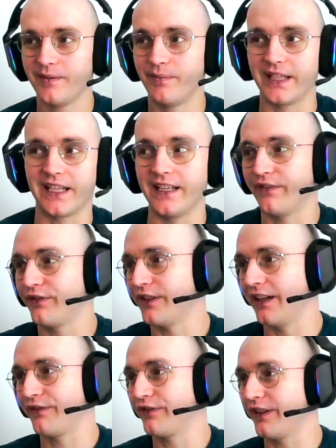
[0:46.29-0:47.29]
But again, if,
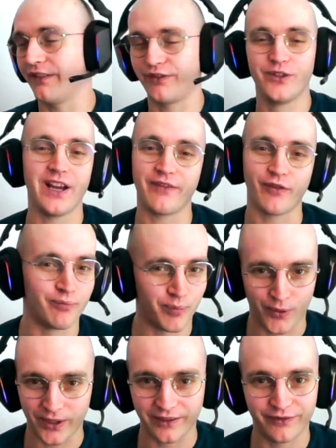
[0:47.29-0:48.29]
if, if you have a
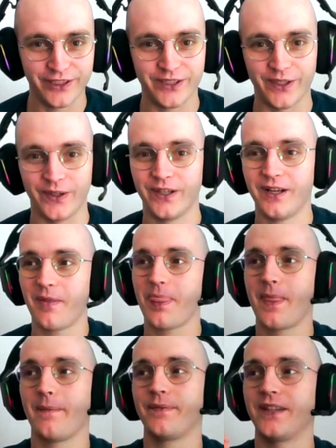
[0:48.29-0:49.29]
boring video,
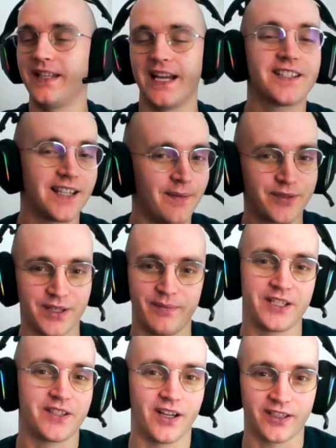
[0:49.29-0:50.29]
the next time
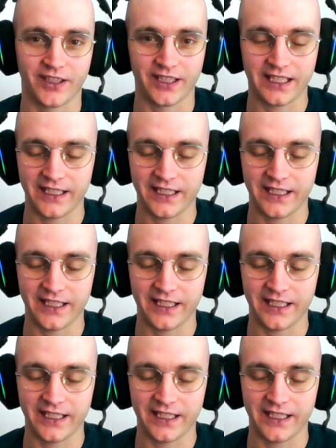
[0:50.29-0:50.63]
somebody's not going to